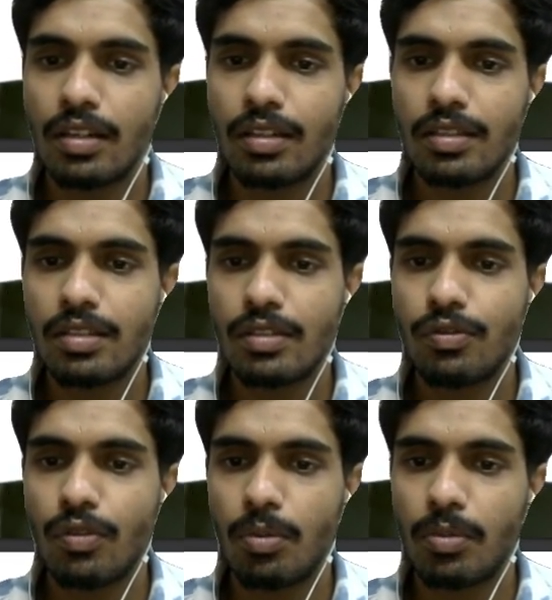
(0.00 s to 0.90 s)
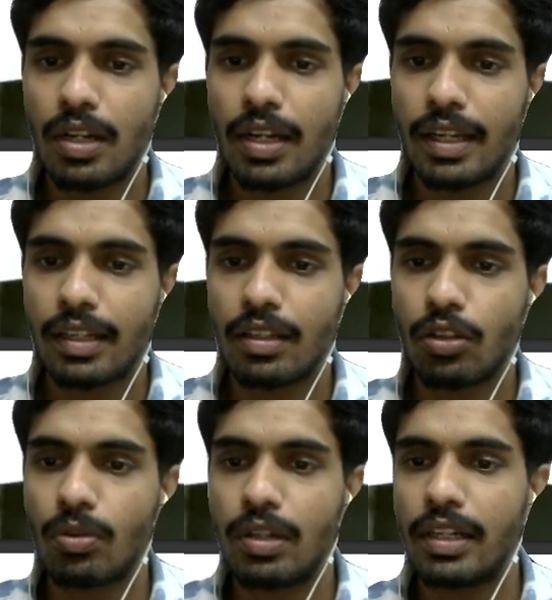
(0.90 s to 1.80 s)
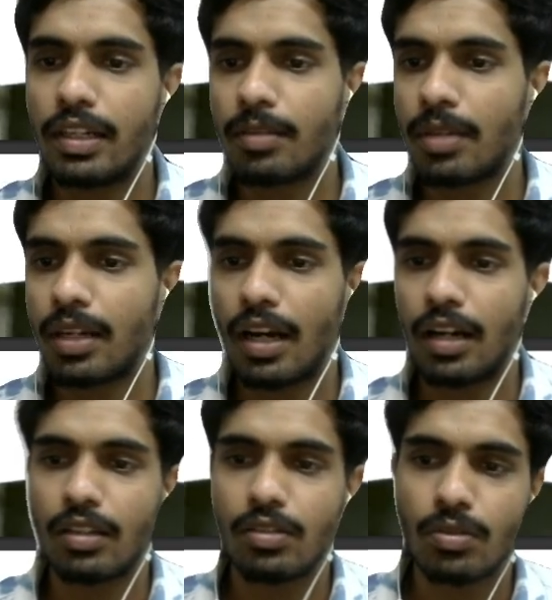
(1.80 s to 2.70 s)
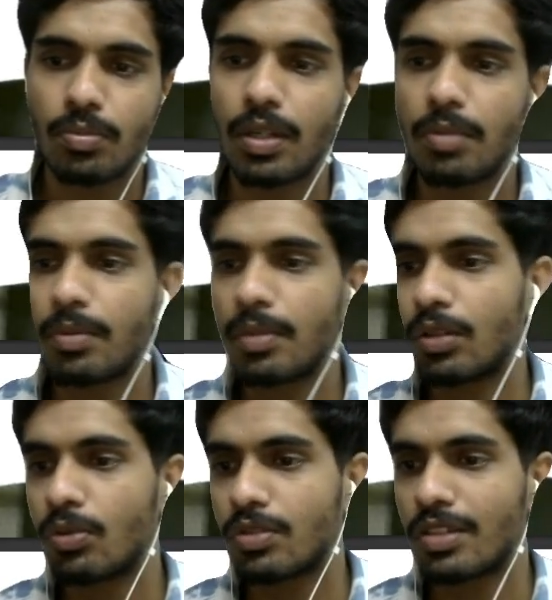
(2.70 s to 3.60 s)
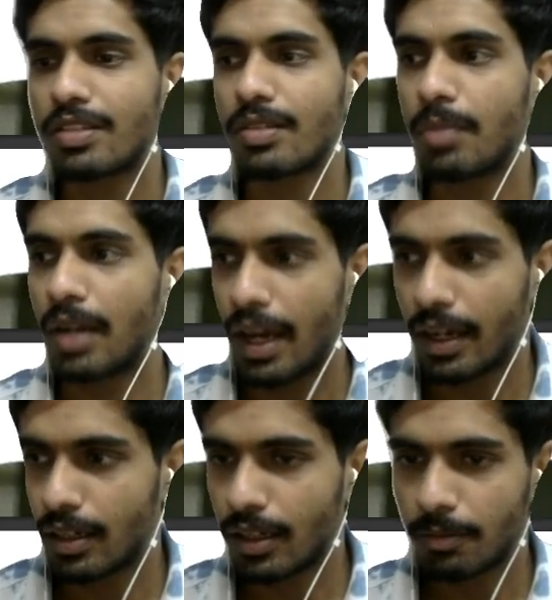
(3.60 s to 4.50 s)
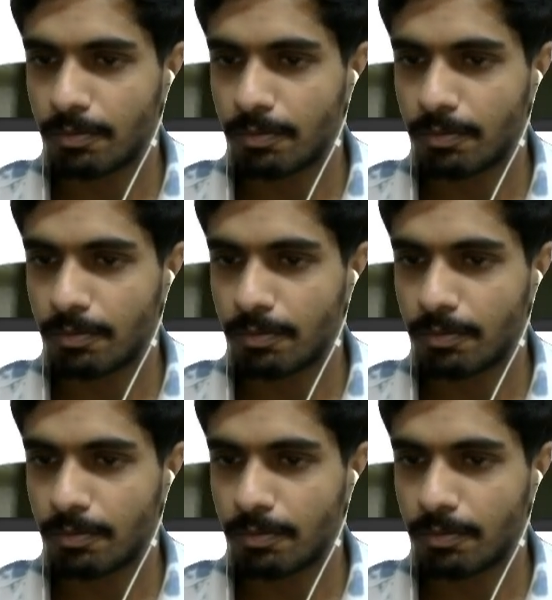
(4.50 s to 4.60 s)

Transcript: distance formula like Euclidean Manhattan supremum and cosine similarity.